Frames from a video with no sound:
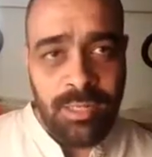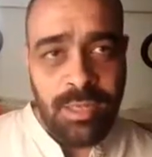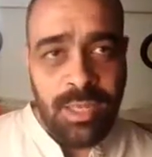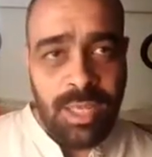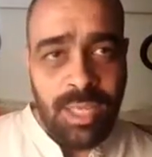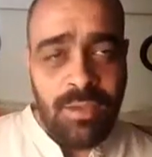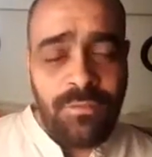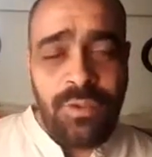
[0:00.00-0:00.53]

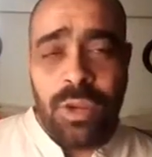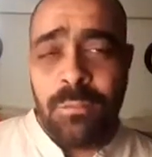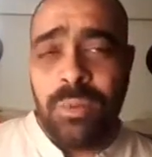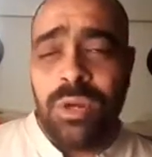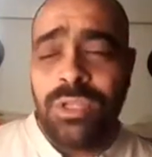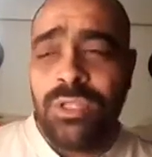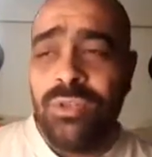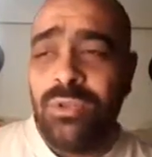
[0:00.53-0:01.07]
if you're a
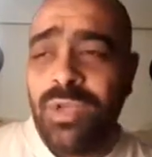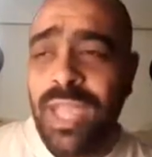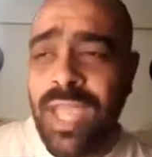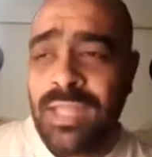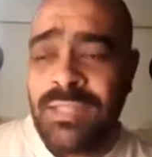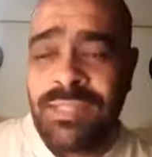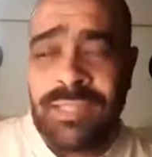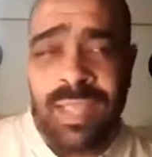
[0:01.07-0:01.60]
person who
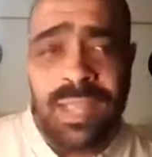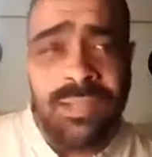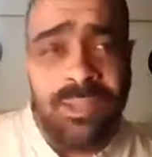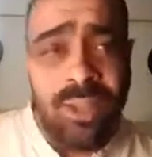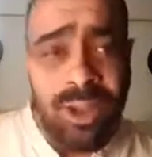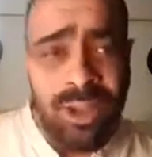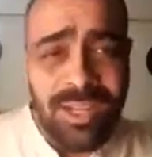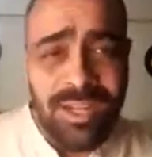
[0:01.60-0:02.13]
can't stand
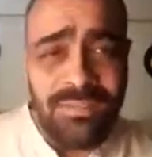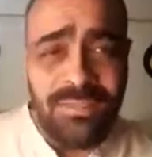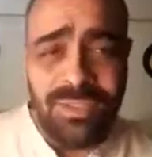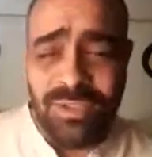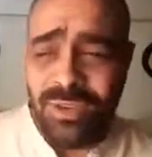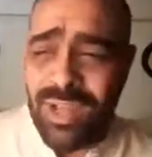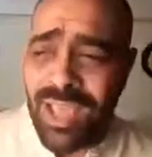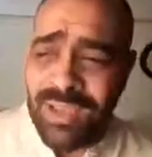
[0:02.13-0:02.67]
long enough in
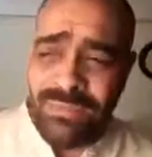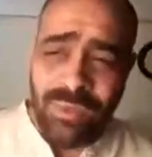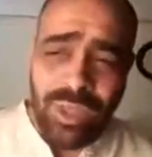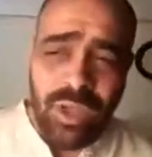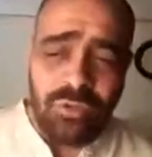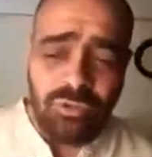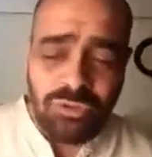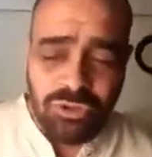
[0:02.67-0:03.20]
their lives
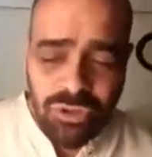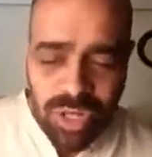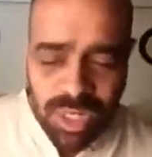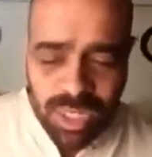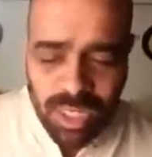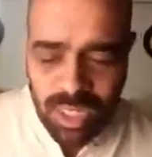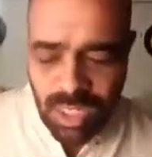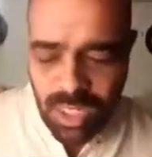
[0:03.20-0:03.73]
without
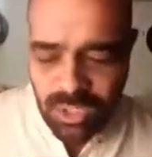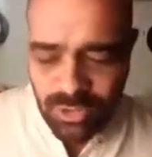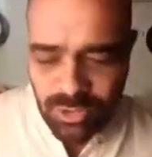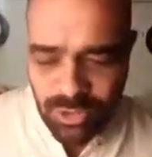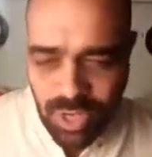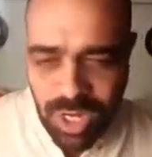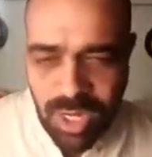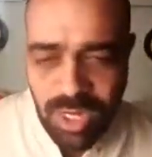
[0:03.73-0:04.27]
drinking and
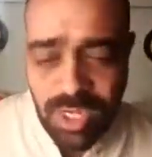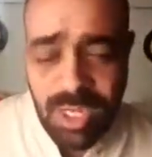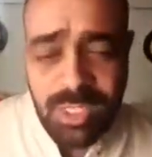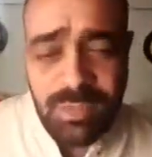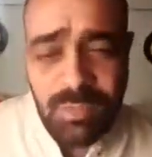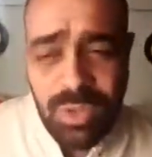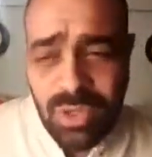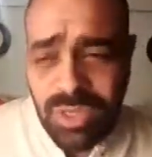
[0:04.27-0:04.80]
draining,
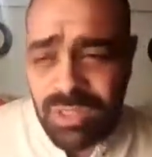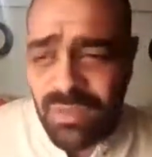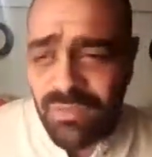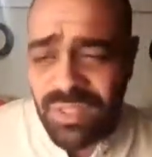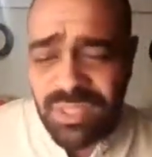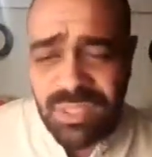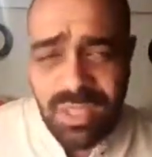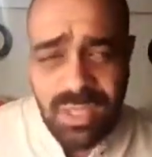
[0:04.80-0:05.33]
it's because of
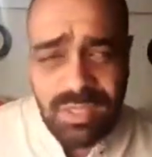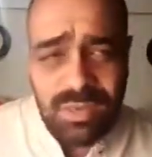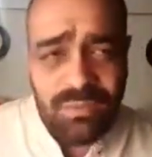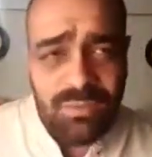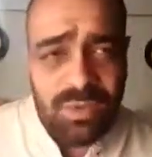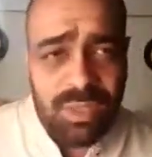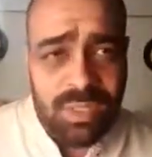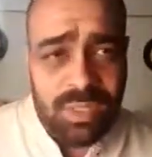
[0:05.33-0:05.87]
a state
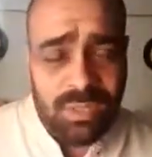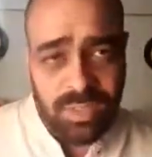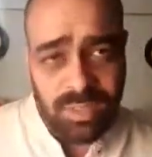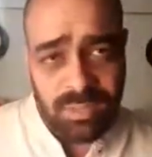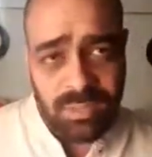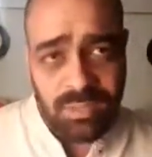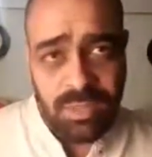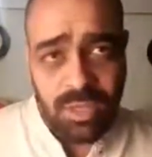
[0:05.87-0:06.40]
of
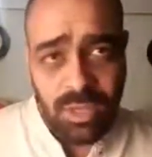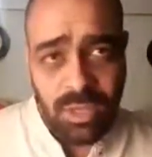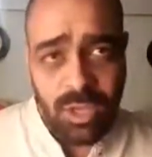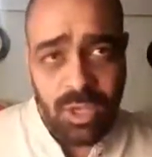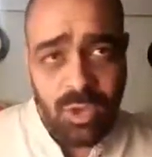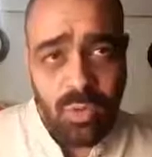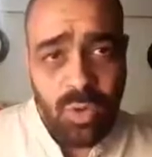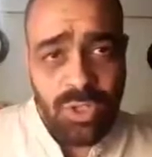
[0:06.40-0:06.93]
resistance.
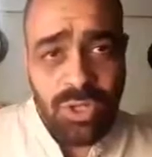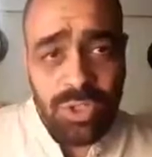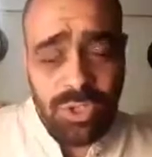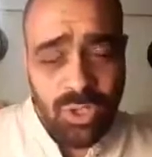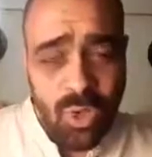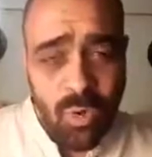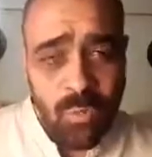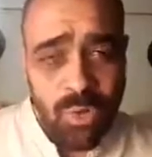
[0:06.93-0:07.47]
When you're
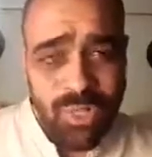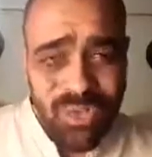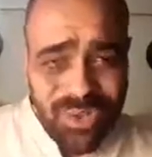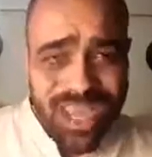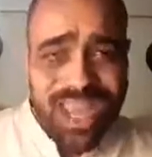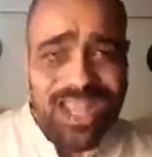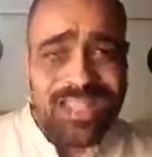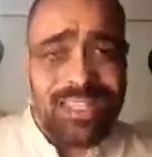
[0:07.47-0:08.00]
sober, you
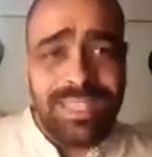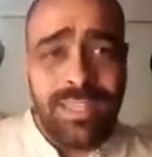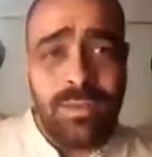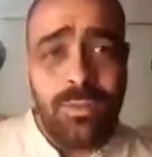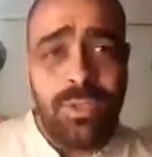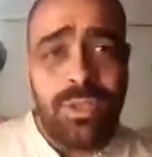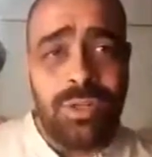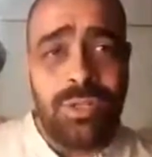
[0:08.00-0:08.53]
can't
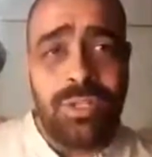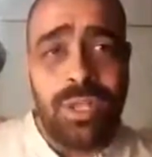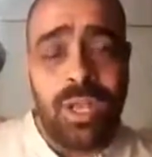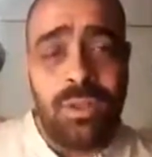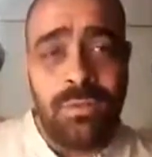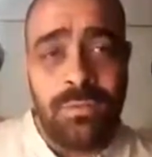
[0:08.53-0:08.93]
deal with yourself.